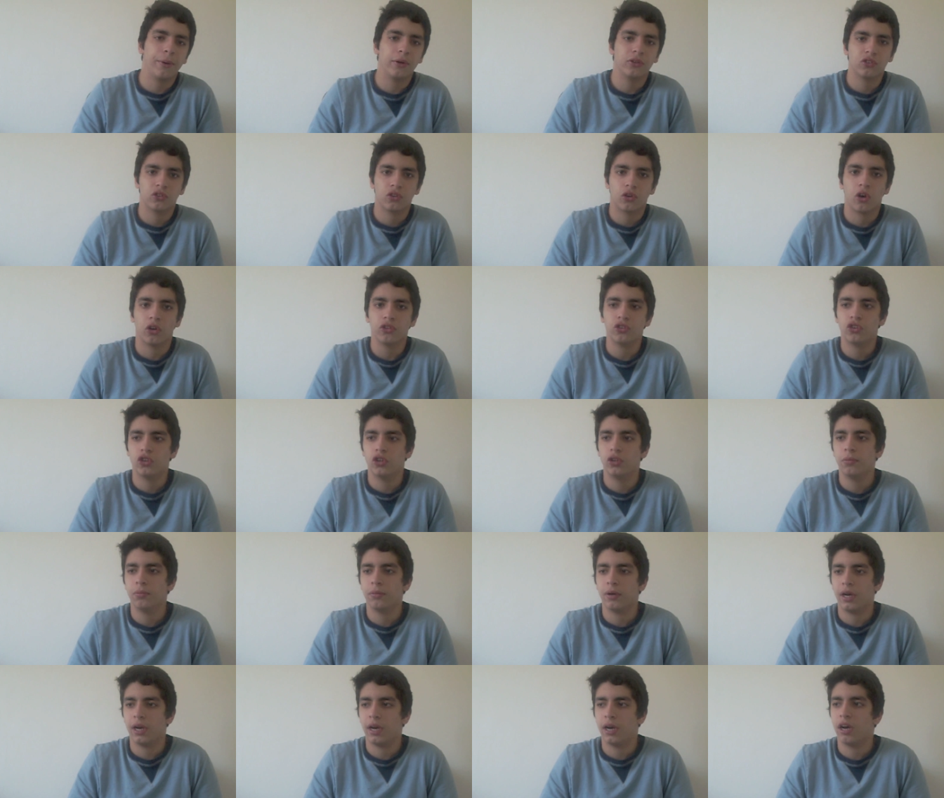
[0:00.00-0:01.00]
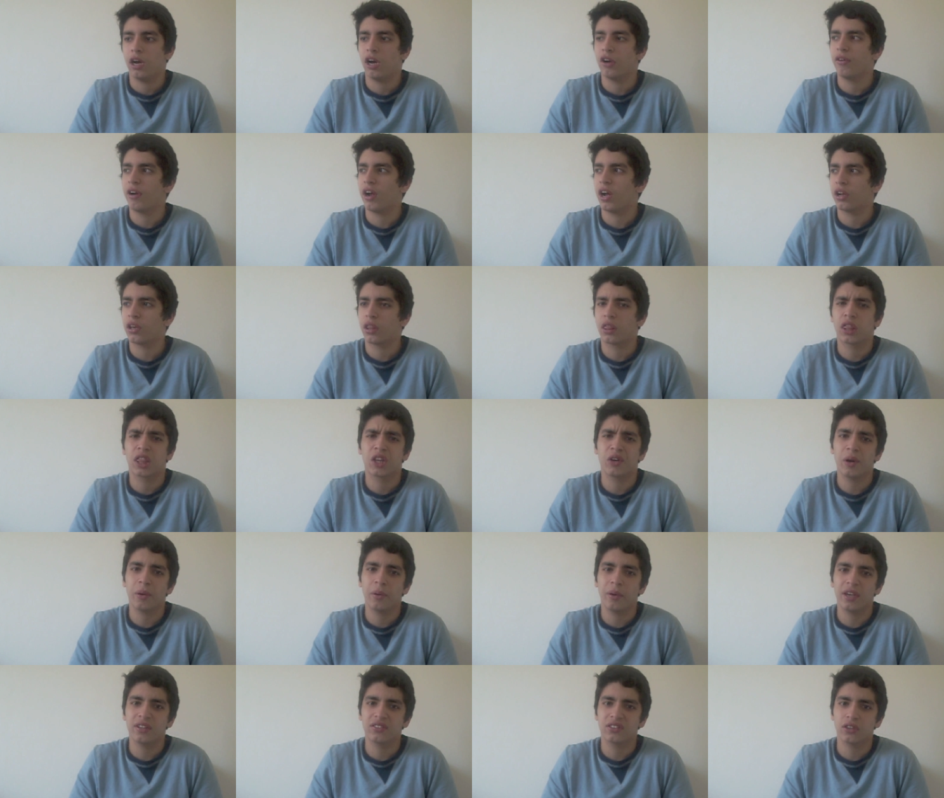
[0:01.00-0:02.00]
purchased the costume around
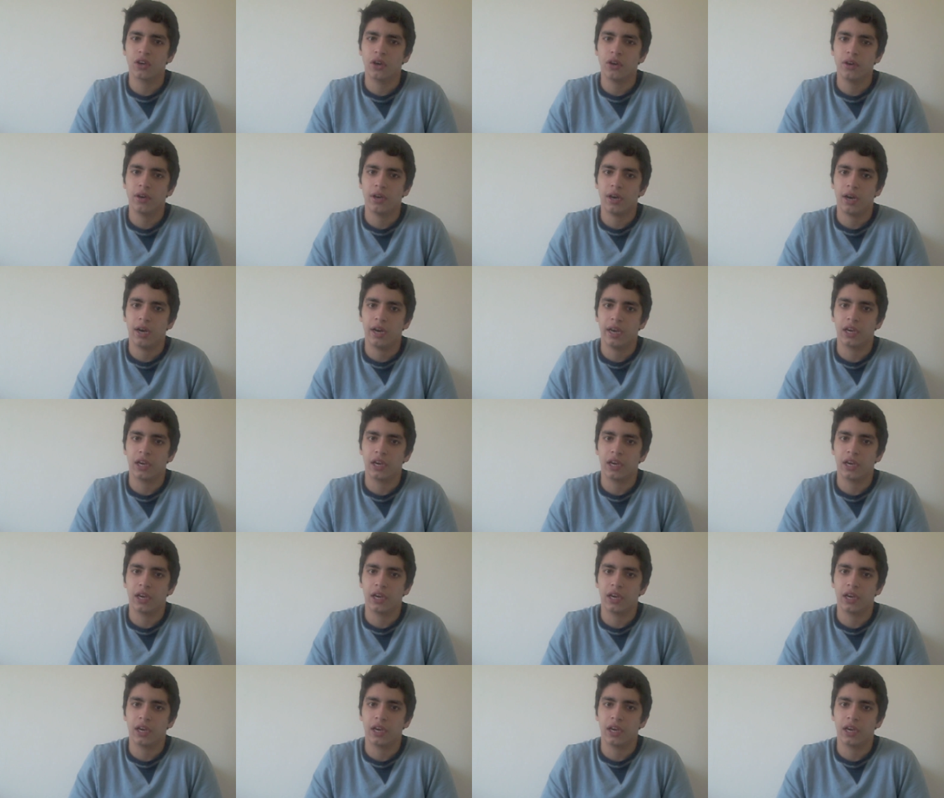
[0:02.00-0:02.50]
3 weeks ago.